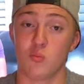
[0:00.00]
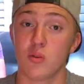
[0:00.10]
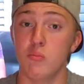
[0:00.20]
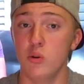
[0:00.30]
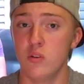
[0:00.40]

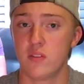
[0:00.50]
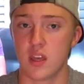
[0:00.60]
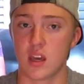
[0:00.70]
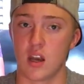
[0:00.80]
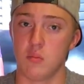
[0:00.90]
removed the
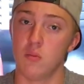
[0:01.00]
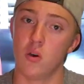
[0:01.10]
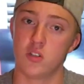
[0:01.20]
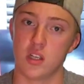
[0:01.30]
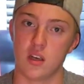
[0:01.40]
gun
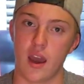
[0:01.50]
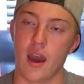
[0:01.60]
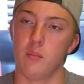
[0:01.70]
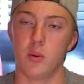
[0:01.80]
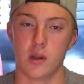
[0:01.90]
emoji
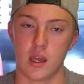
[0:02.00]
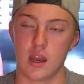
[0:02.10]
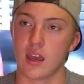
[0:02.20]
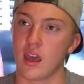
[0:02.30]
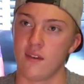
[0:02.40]
and put in
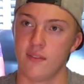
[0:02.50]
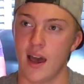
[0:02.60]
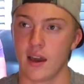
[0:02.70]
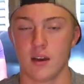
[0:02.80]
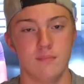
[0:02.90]
a gay
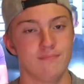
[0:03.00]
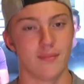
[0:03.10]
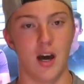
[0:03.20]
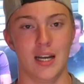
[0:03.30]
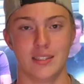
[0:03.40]
flag.
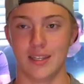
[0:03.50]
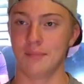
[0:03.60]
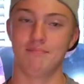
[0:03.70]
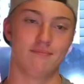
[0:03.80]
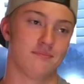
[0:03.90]
Honestly, it